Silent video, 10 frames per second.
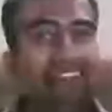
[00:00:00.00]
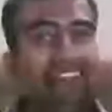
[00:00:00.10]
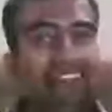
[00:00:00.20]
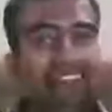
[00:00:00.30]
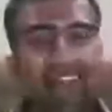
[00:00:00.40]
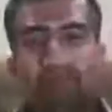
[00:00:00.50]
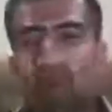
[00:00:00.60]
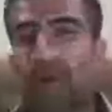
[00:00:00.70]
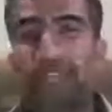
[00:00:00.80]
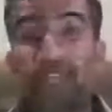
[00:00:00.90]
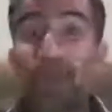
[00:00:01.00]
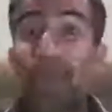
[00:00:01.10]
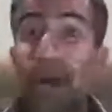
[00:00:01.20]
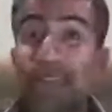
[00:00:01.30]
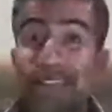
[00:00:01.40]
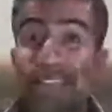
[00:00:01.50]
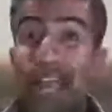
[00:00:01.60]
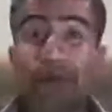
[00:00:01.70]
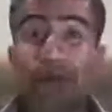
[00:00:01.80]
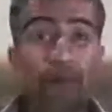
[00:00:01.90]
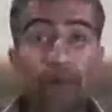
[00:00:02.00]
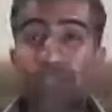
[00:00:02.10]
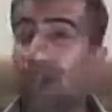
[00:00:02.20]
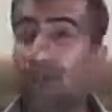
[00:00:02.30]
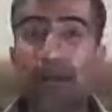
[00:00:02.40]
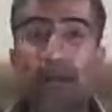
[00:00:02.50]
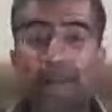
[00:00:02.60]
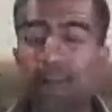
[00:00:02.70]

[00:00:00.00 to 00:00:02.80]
It's the morning. Your mind's now on autopilot.